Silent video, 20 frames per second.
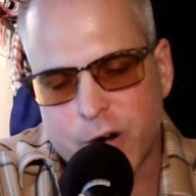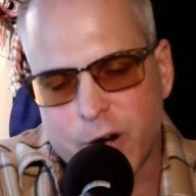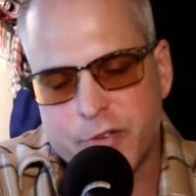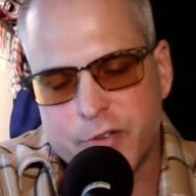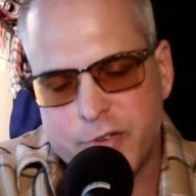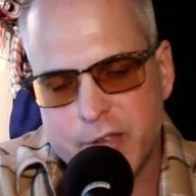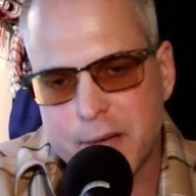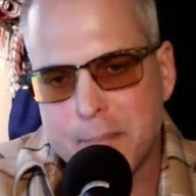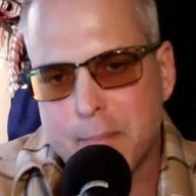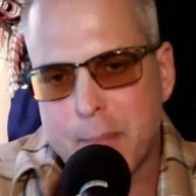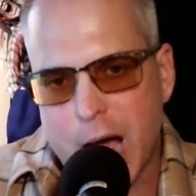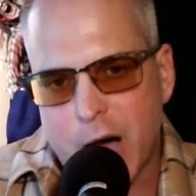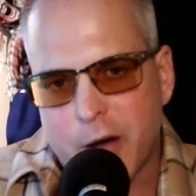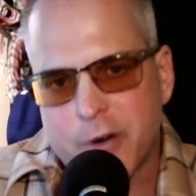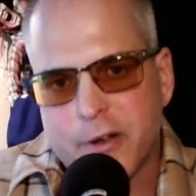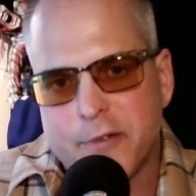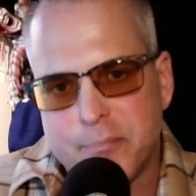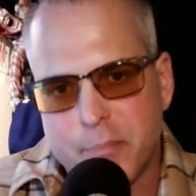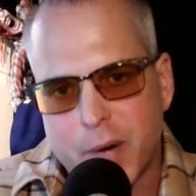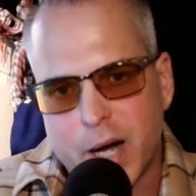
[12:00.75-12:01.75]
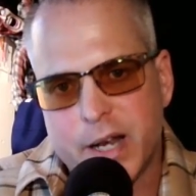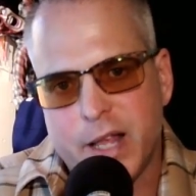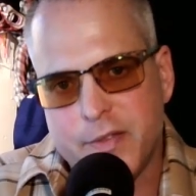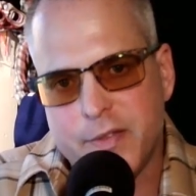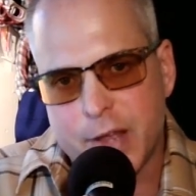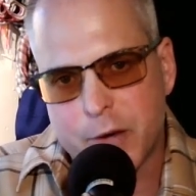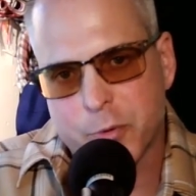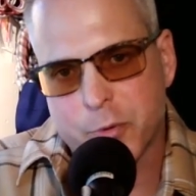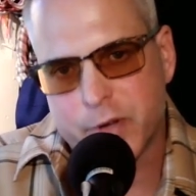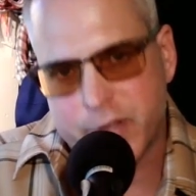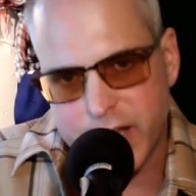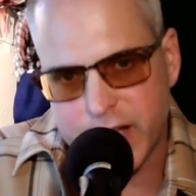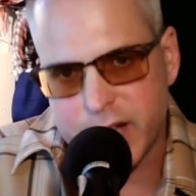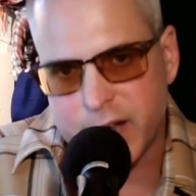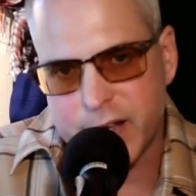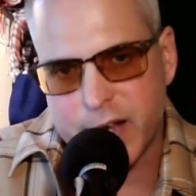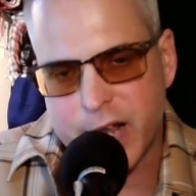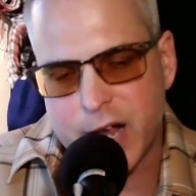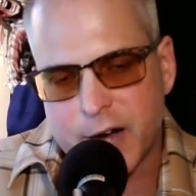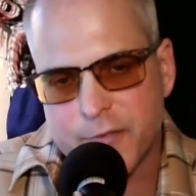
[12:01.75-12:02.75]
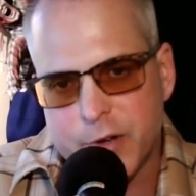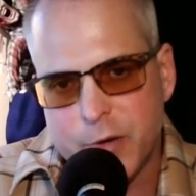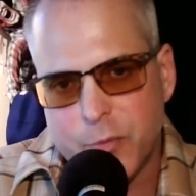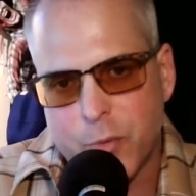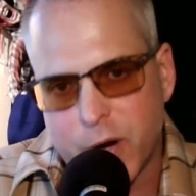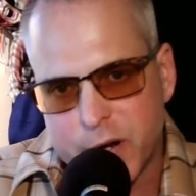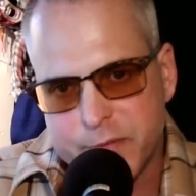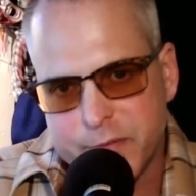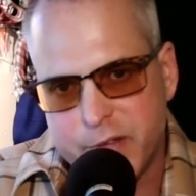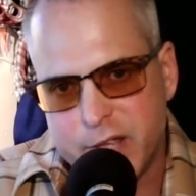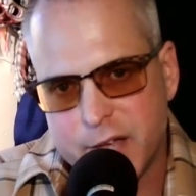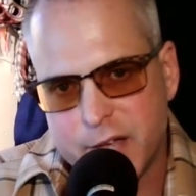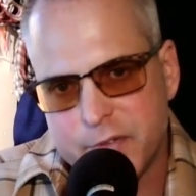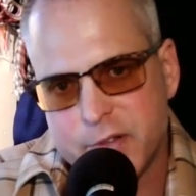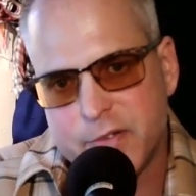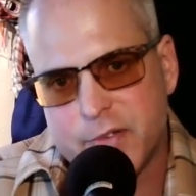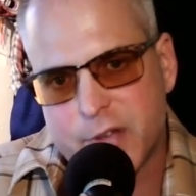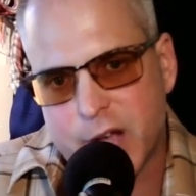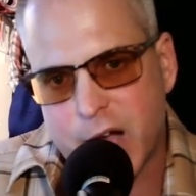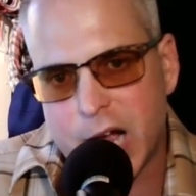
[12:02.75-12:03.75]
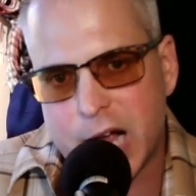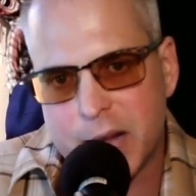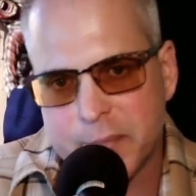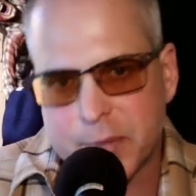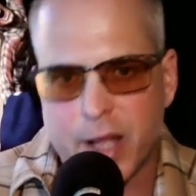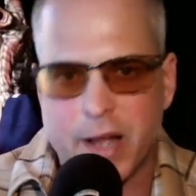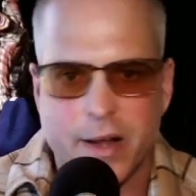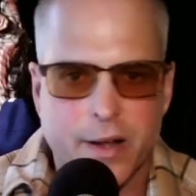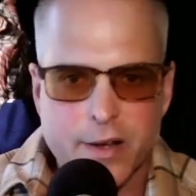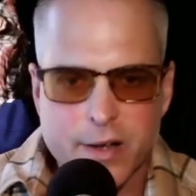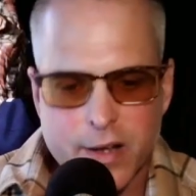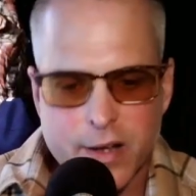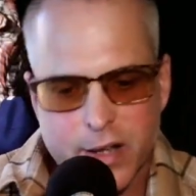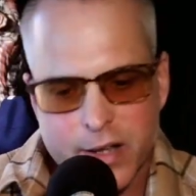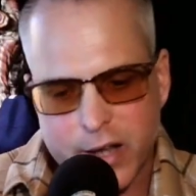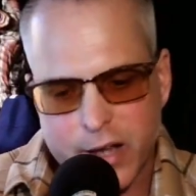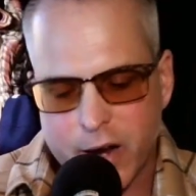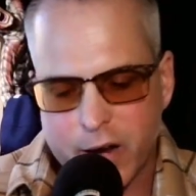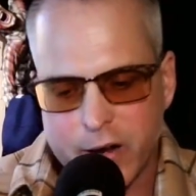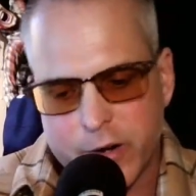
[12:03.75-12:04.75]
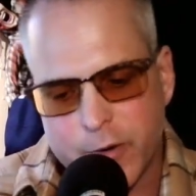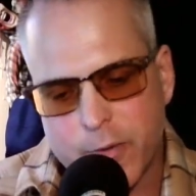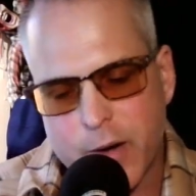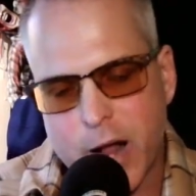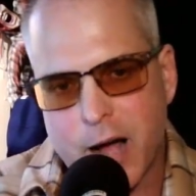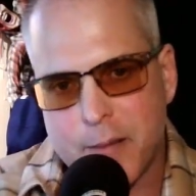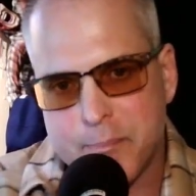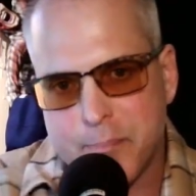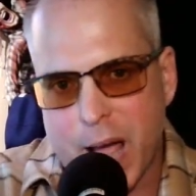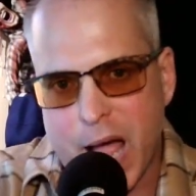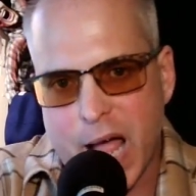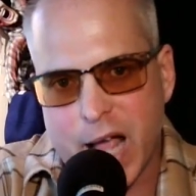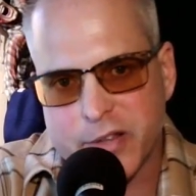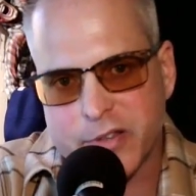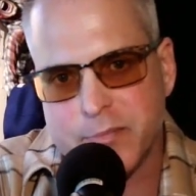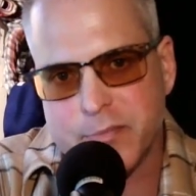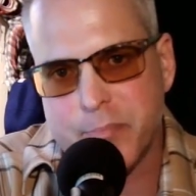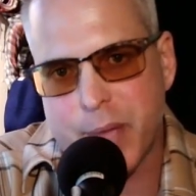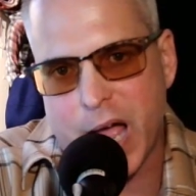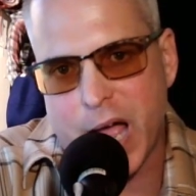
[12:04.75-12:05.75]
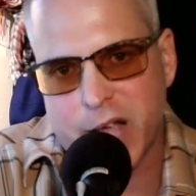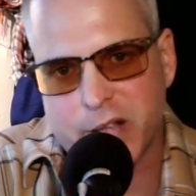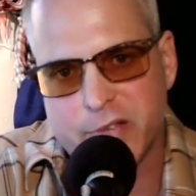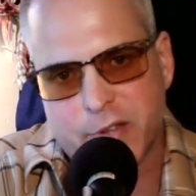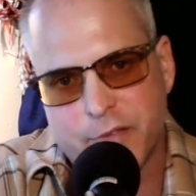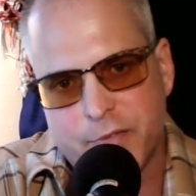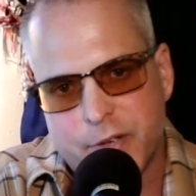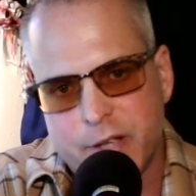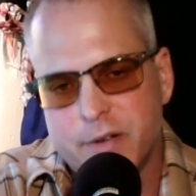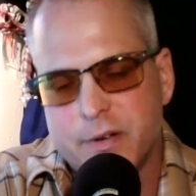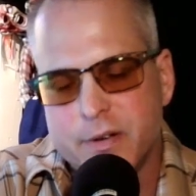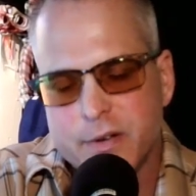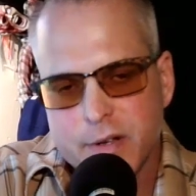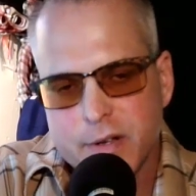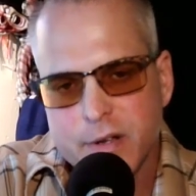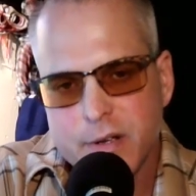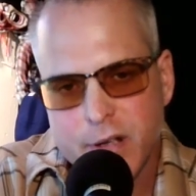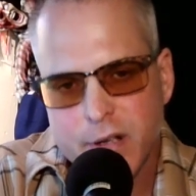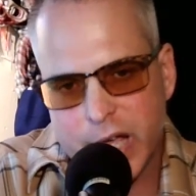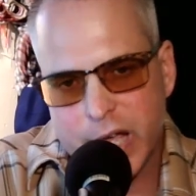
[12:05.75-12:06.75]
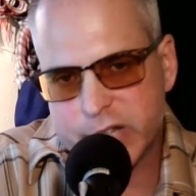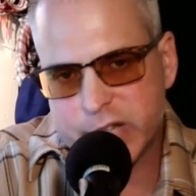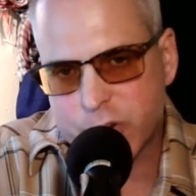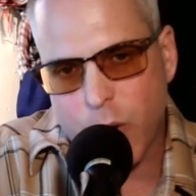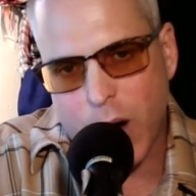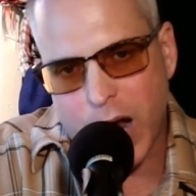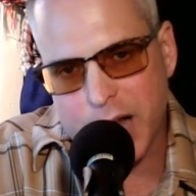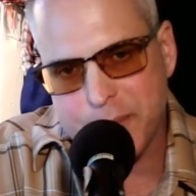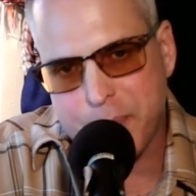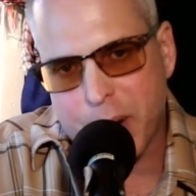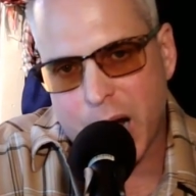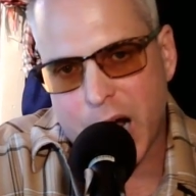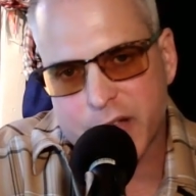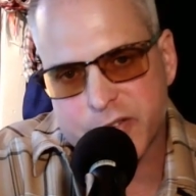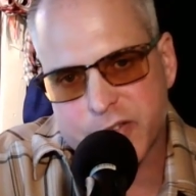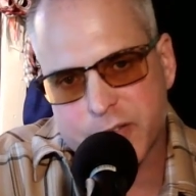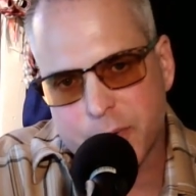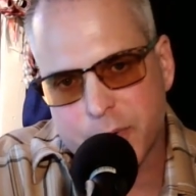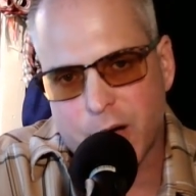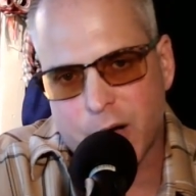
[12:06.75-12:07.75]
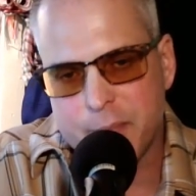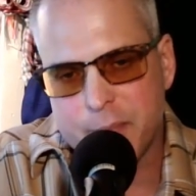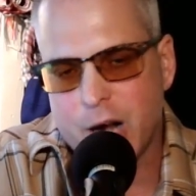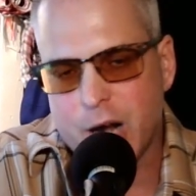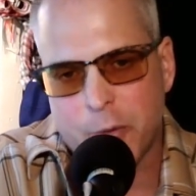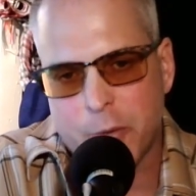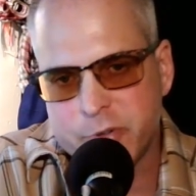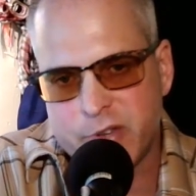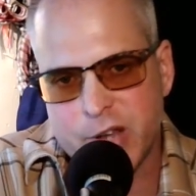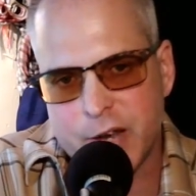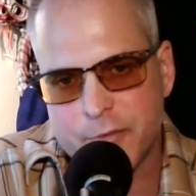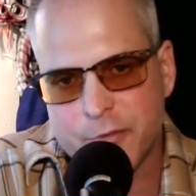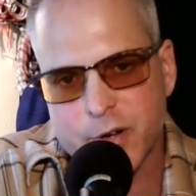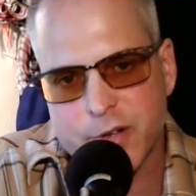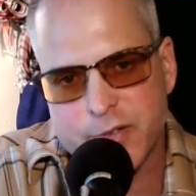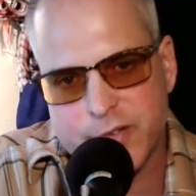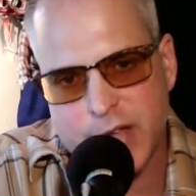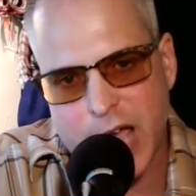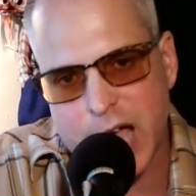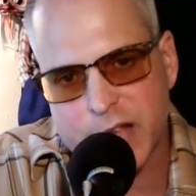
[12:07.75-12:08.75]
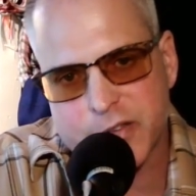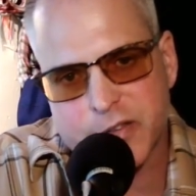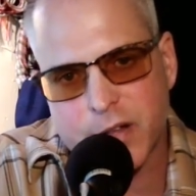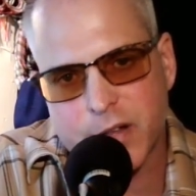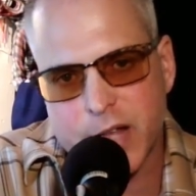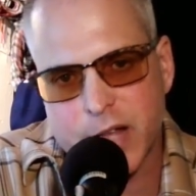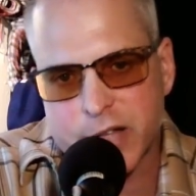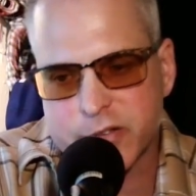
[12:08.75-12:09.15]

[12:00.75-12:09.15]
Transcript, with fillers: the amount of money they were getting at every one given time, like carrying around bags and bags of it. It's quite possible. I mean, I was never a tax collector